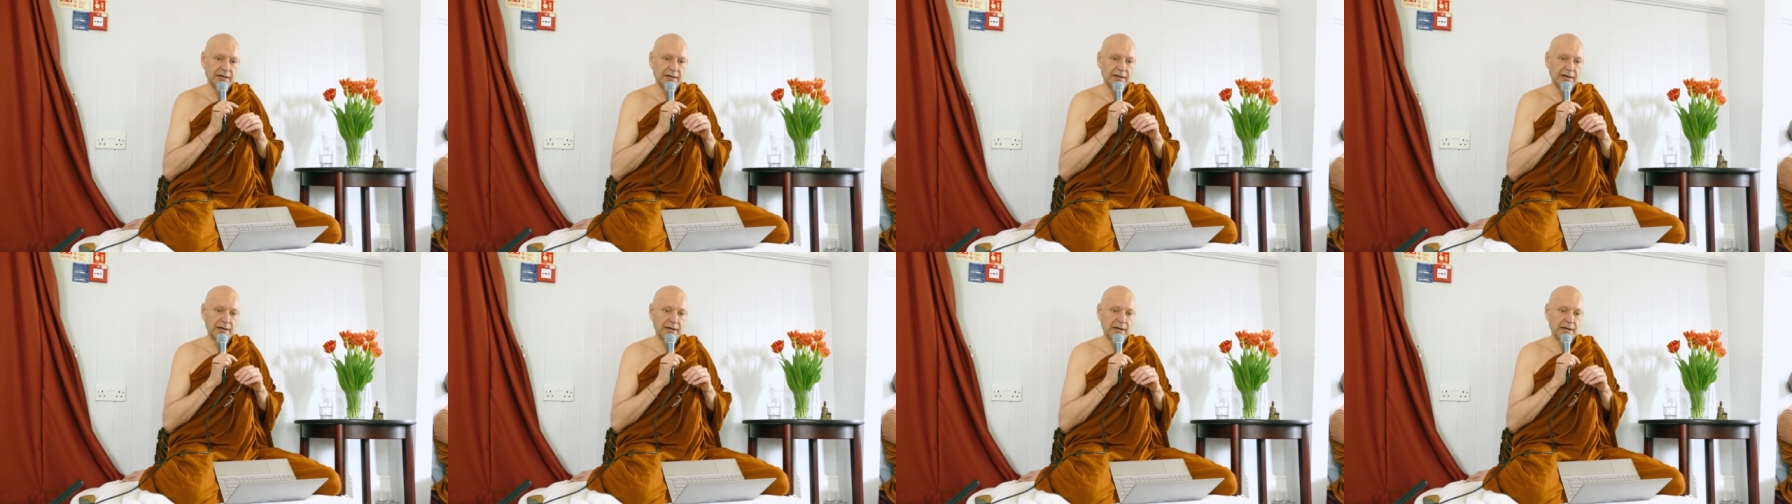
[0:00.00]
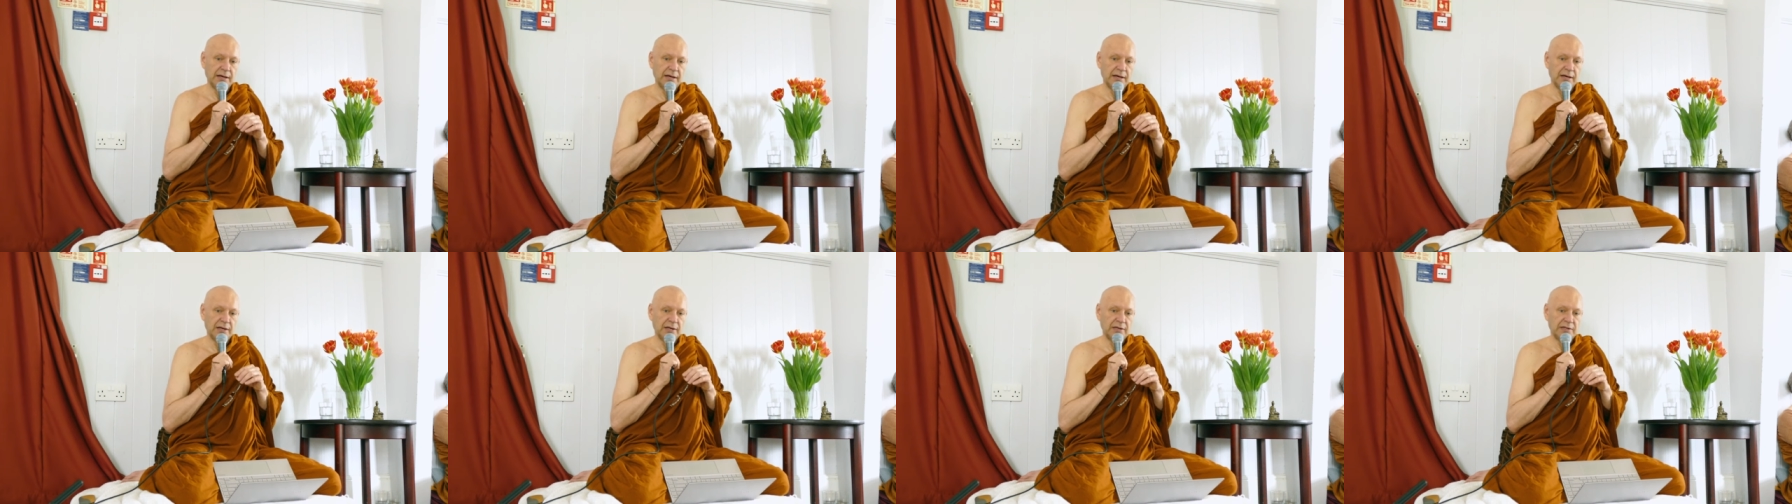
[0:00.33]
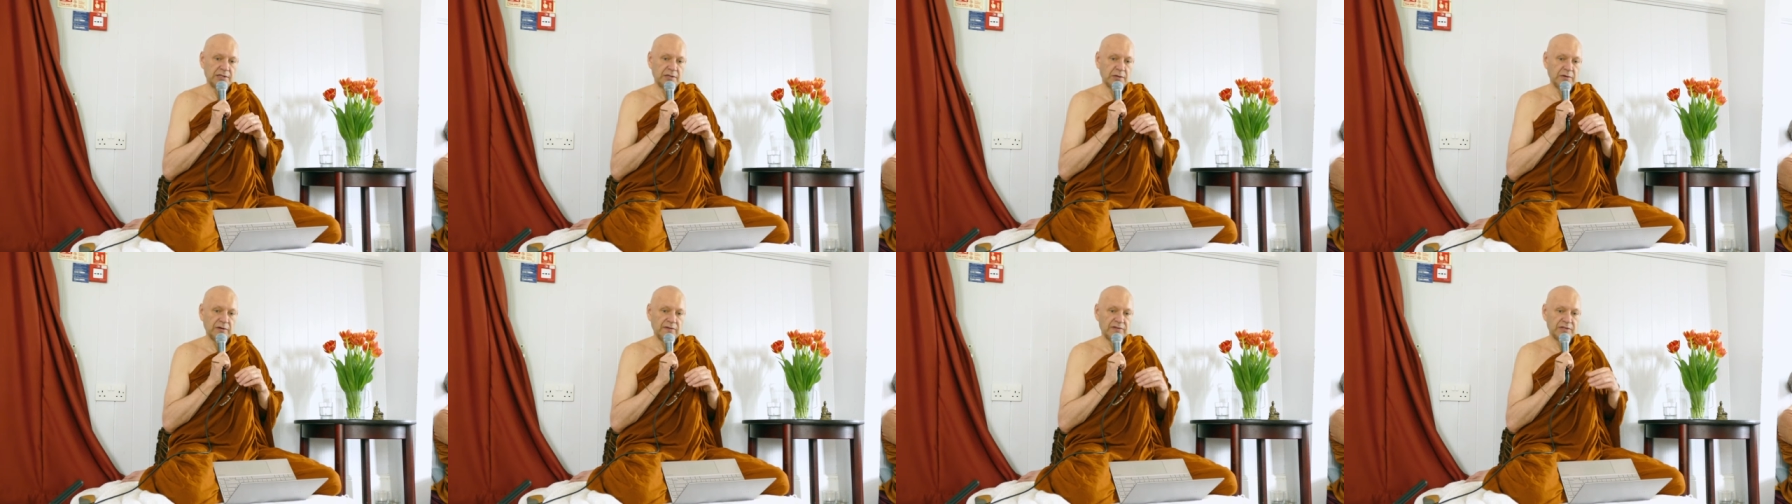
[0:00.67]
Uh,
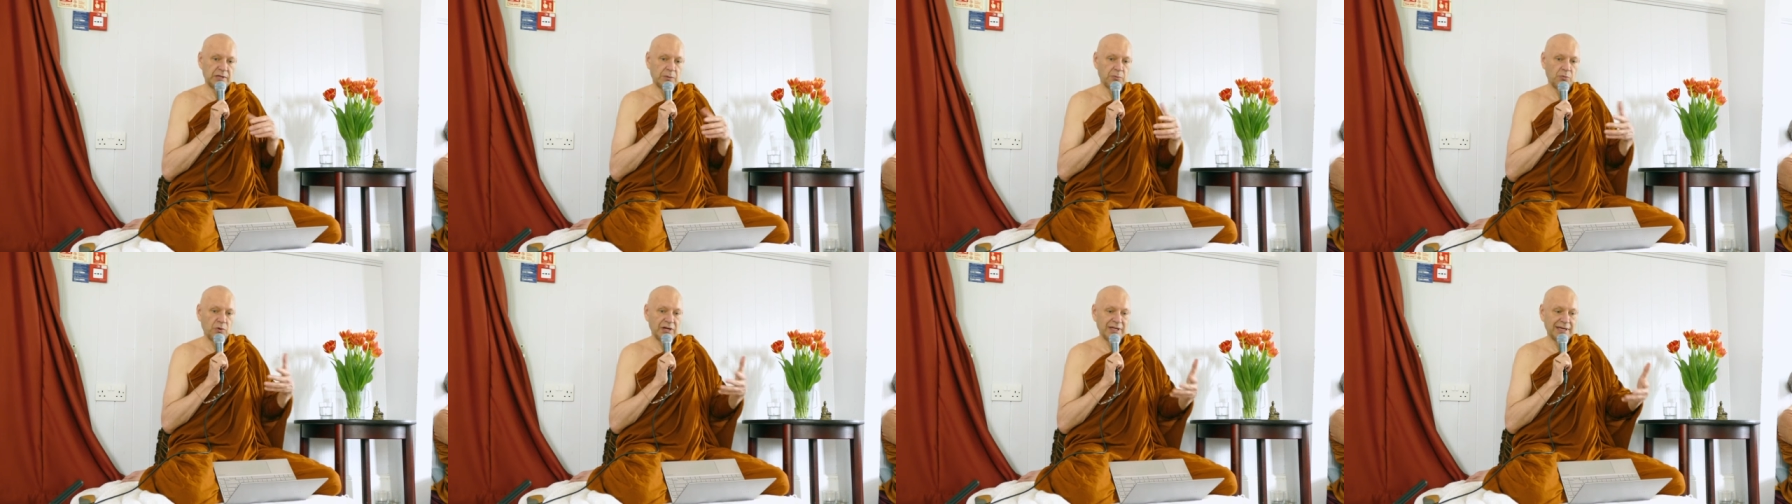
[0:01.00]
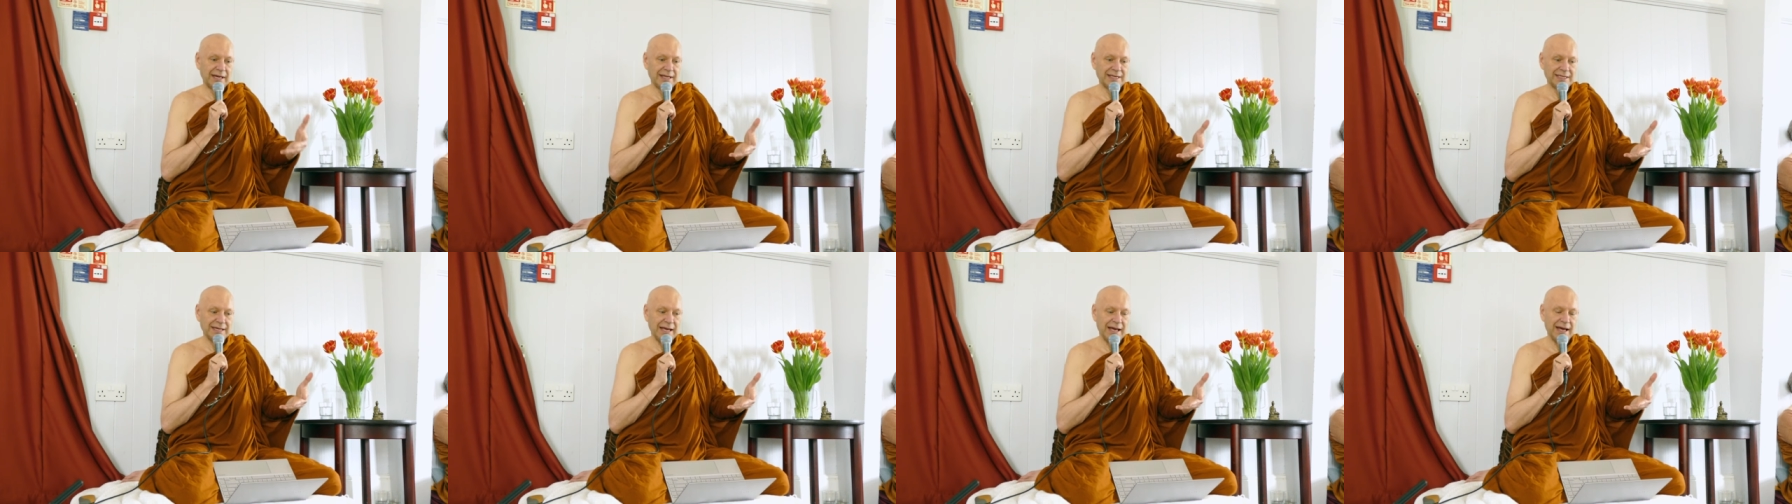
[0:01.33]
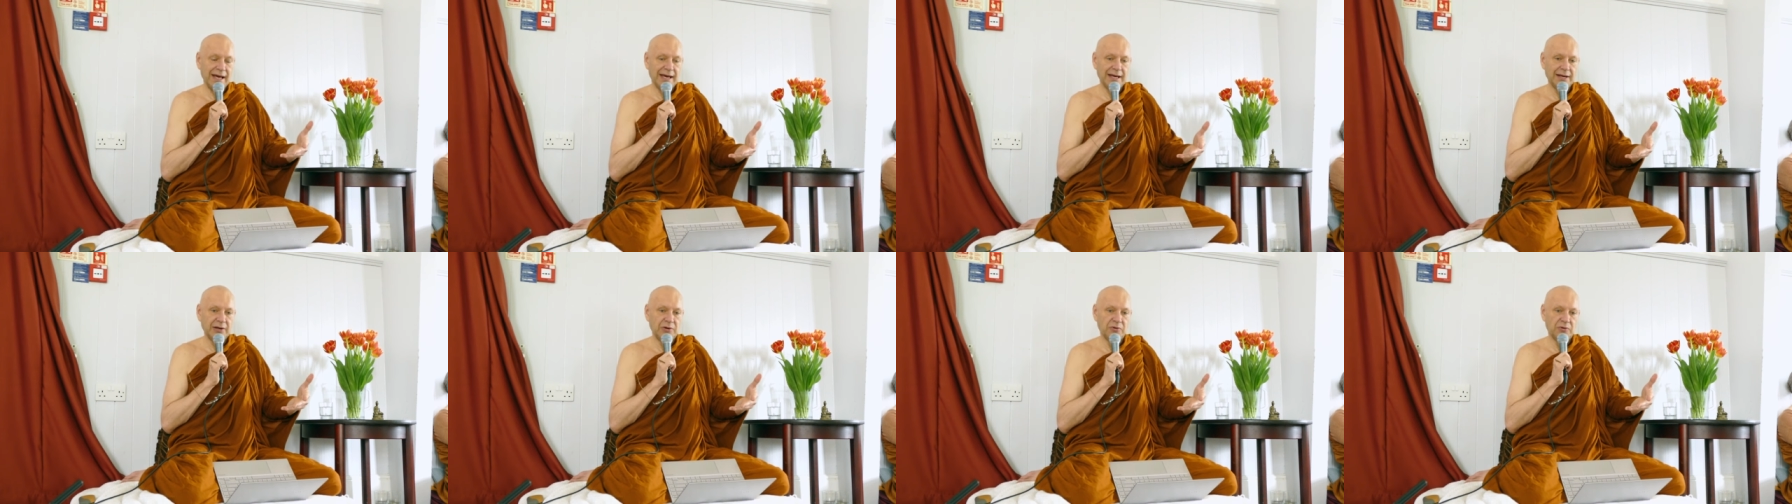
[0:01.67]
so if someone gets
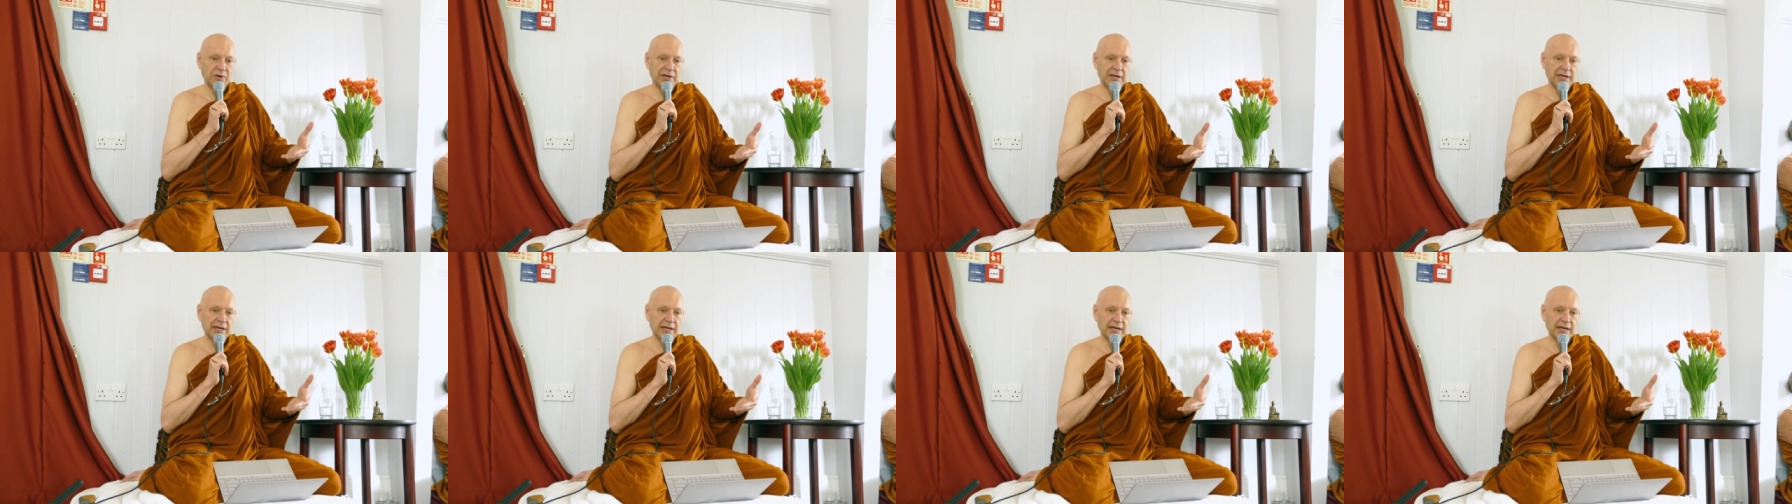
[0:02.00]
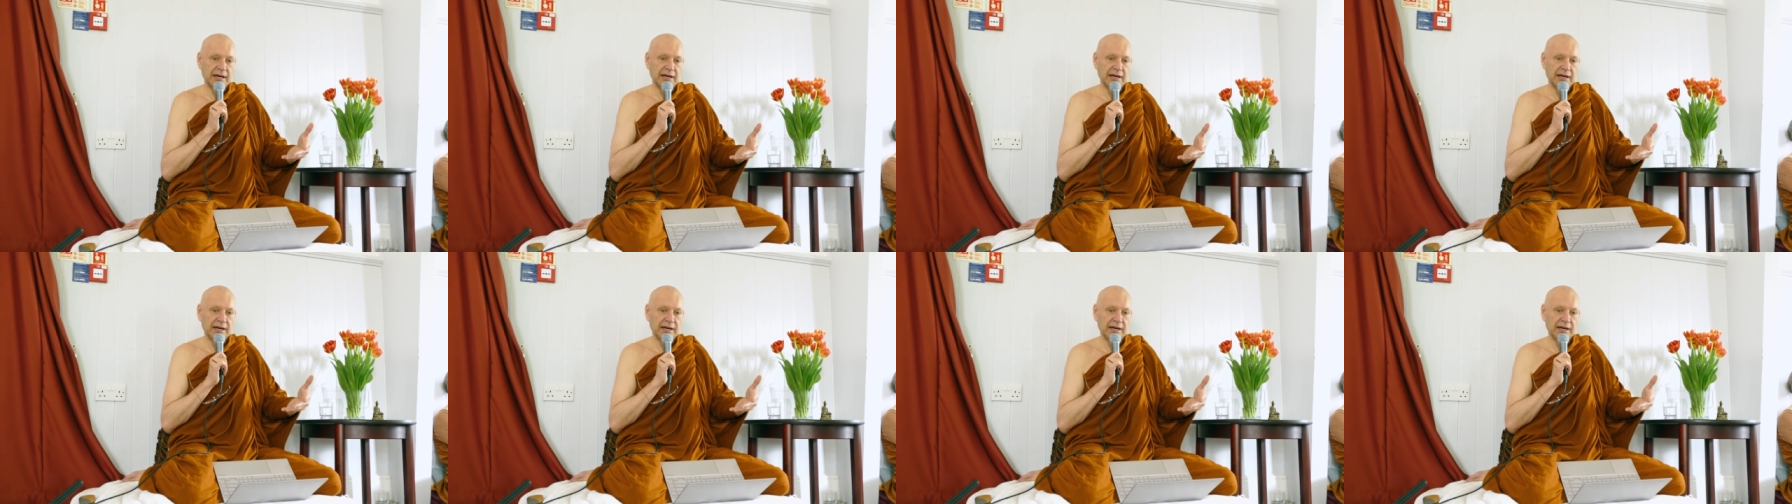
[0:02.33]
angry,